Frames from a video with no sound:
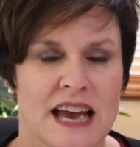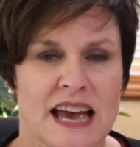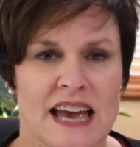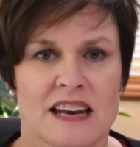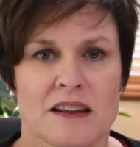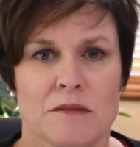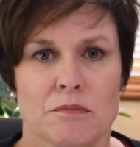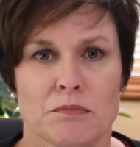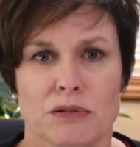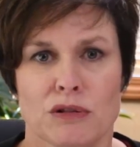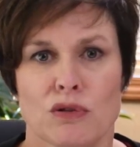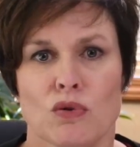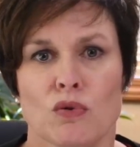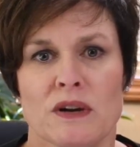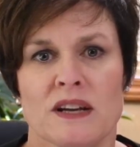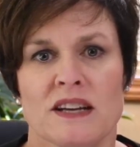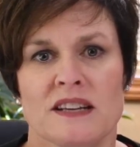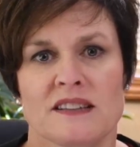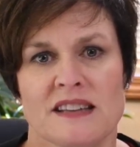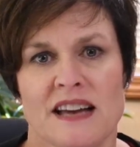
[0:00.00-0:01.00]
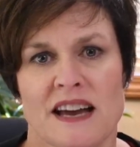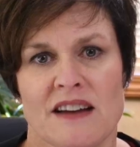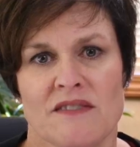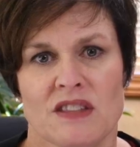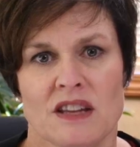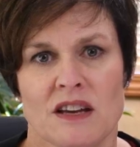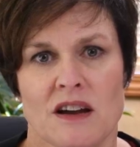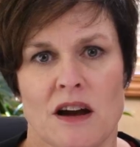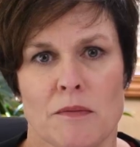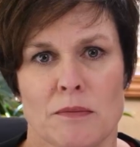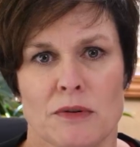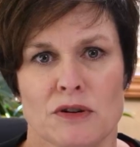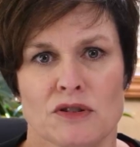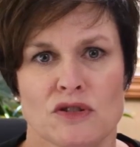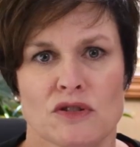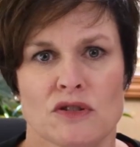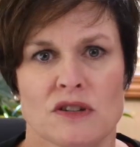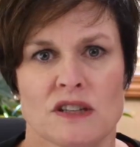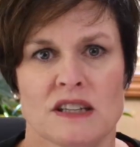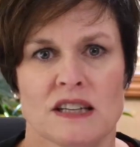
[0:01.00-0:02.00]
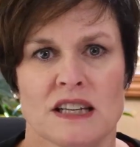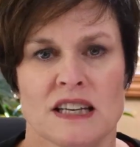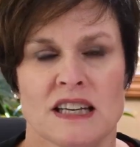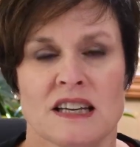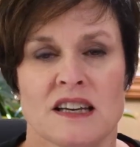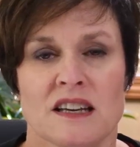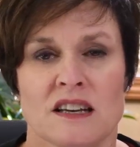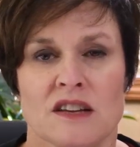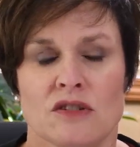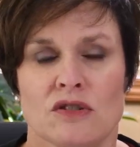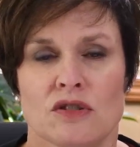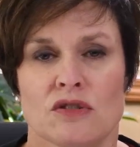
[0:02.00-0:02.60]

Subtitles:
and employees have the opportunity